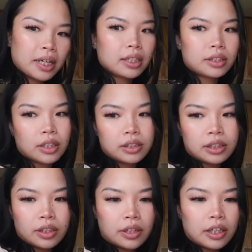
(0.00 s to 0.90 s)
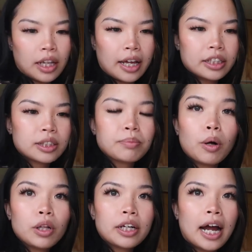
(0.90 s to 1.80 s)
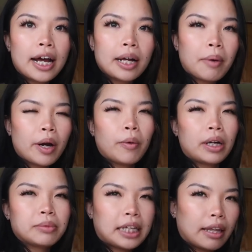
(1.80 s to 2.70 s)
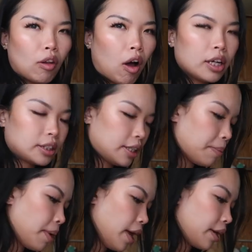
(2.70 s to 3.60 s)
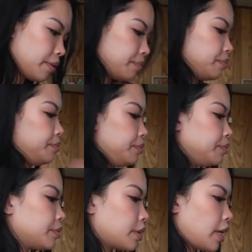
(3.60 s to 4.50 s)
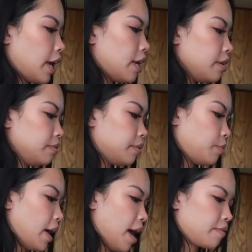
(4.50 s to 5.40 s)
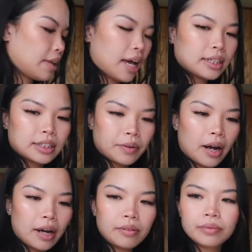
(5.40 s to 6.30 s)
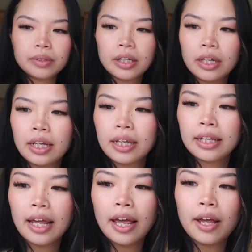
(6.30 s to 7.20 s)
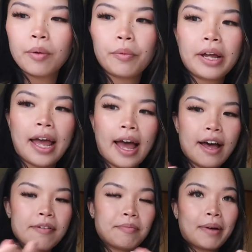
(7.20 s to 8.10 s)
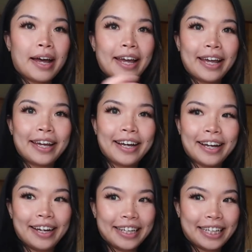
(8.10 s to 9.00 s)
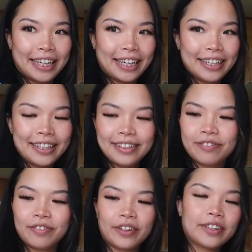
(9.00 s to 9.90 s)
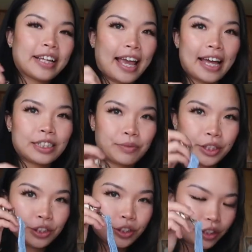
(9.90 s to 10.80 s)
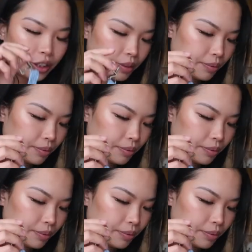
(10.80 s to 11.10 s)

because those are like smaller items, I don't want them to get lost in the bag. Okay, we have that throughout. Then we have my uh, key for the cash register.